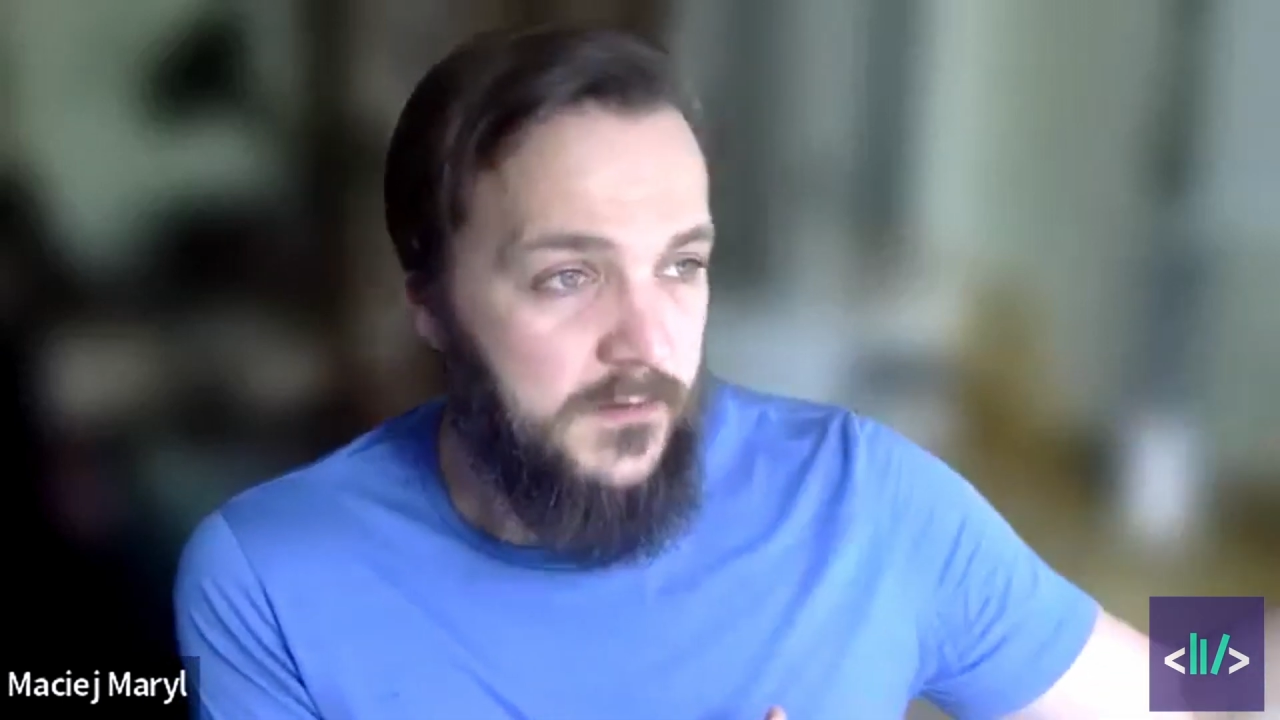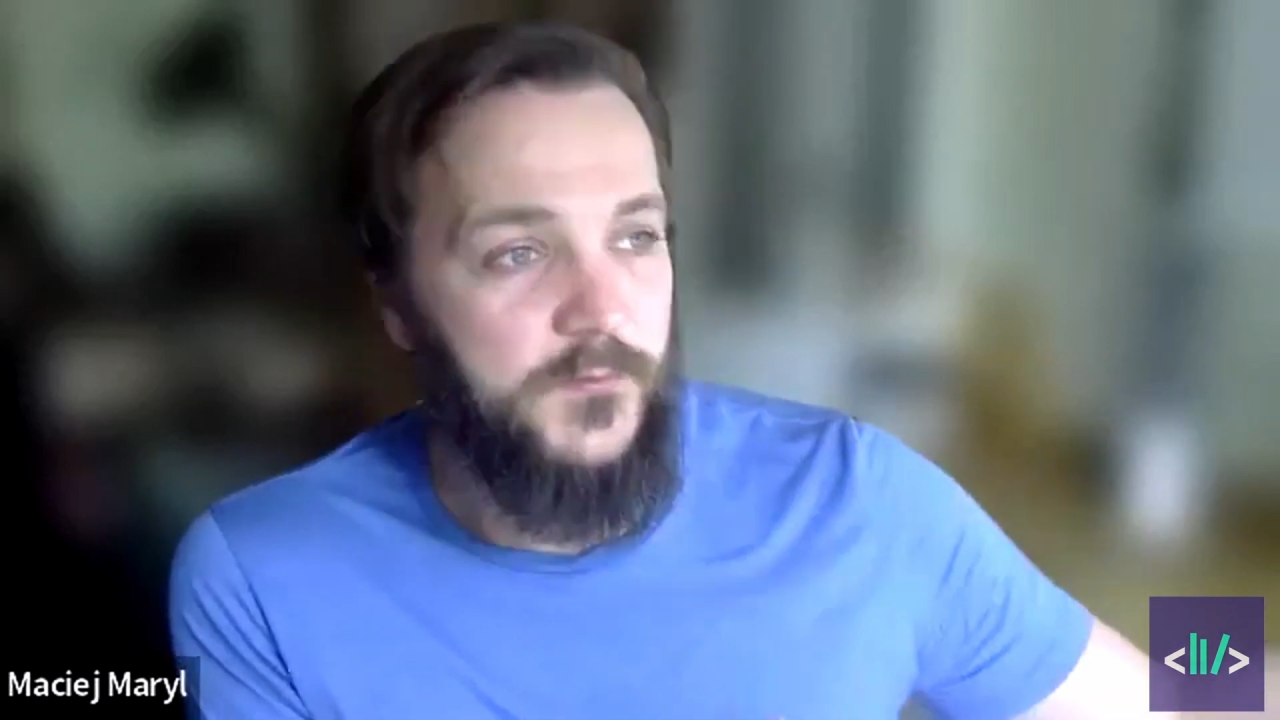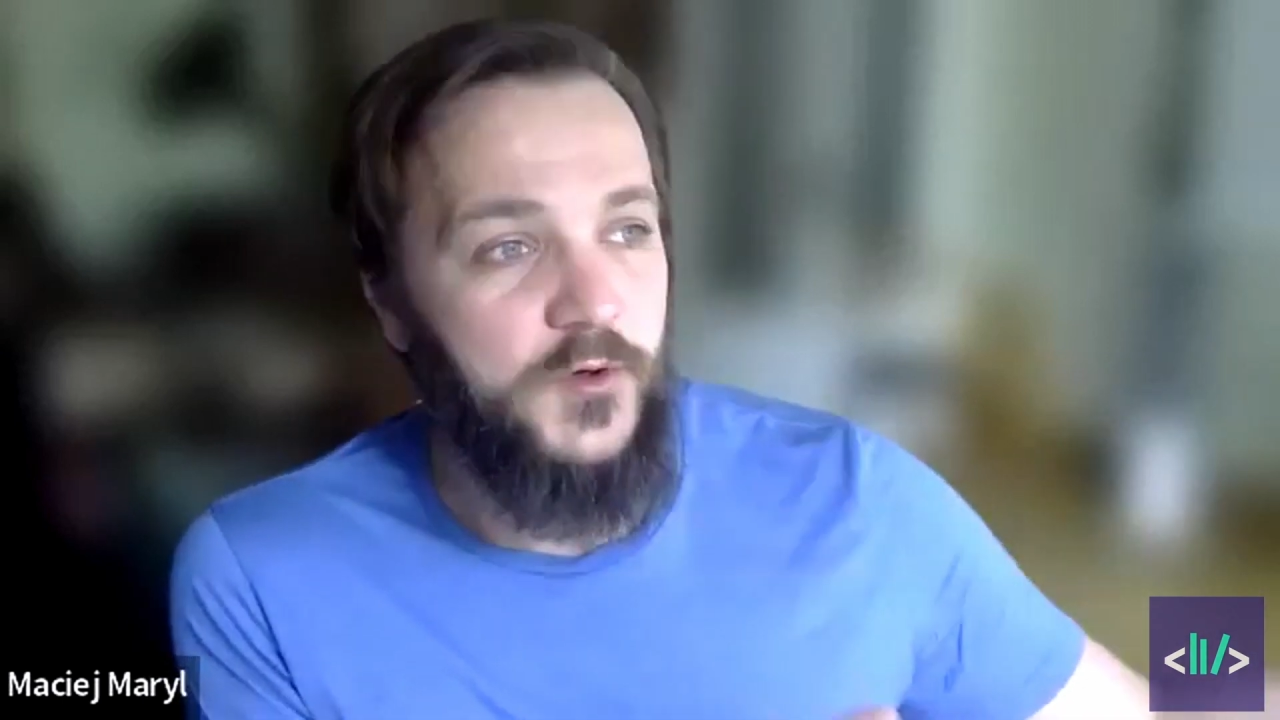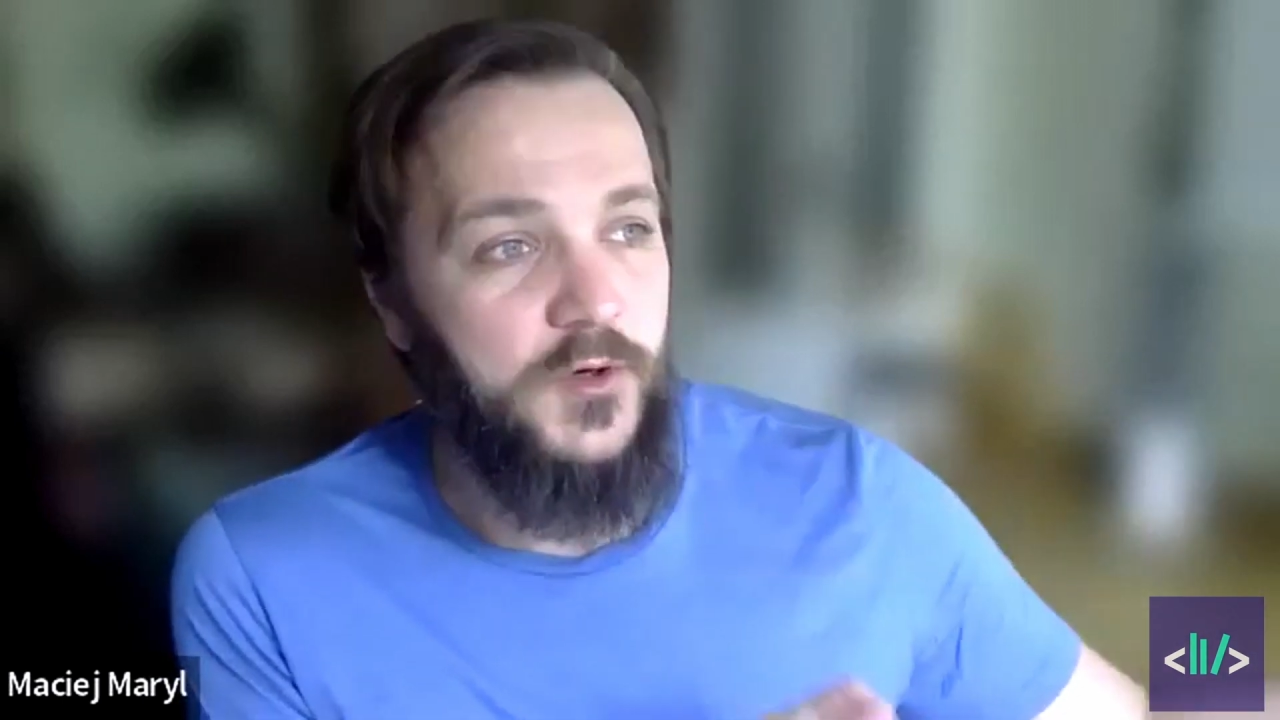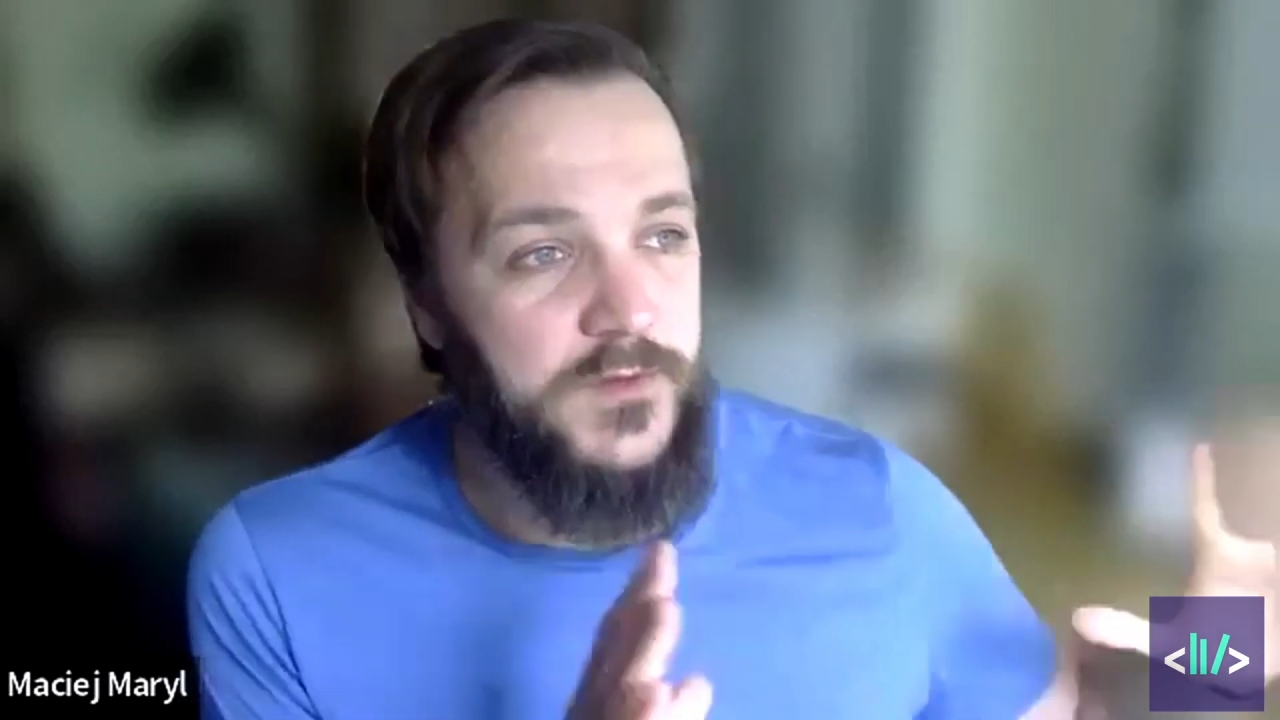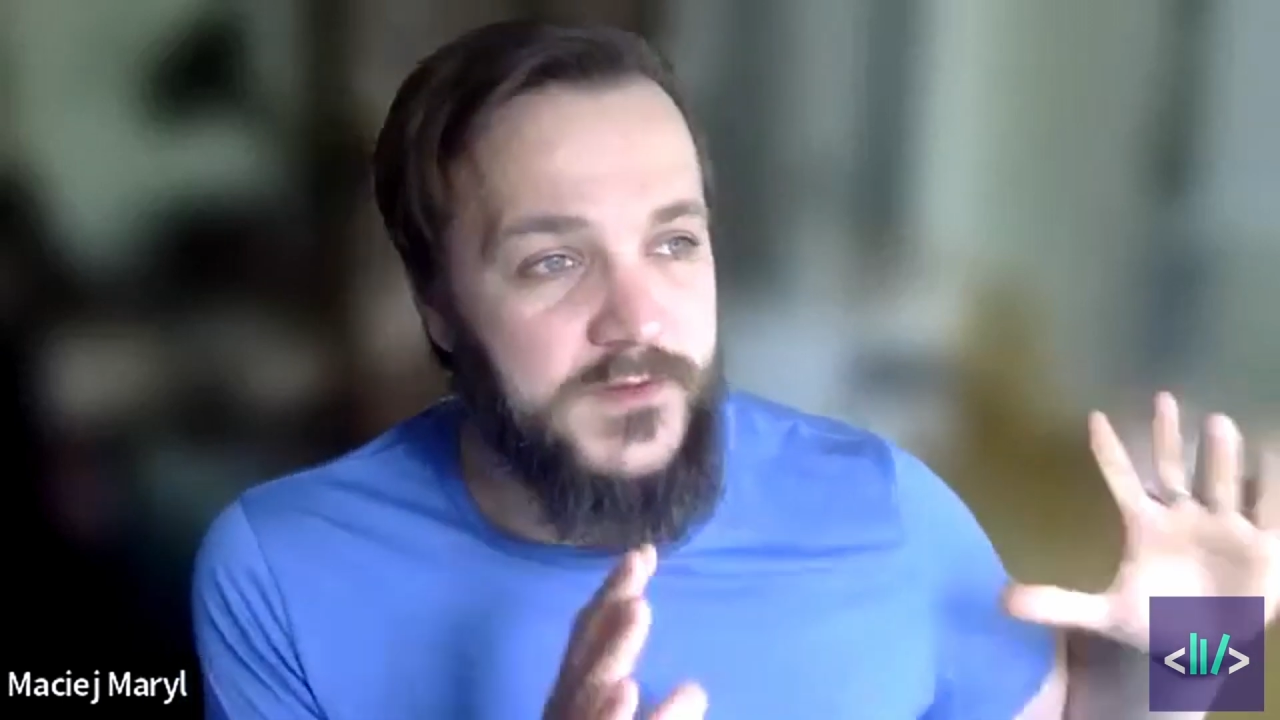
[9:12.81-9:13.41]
the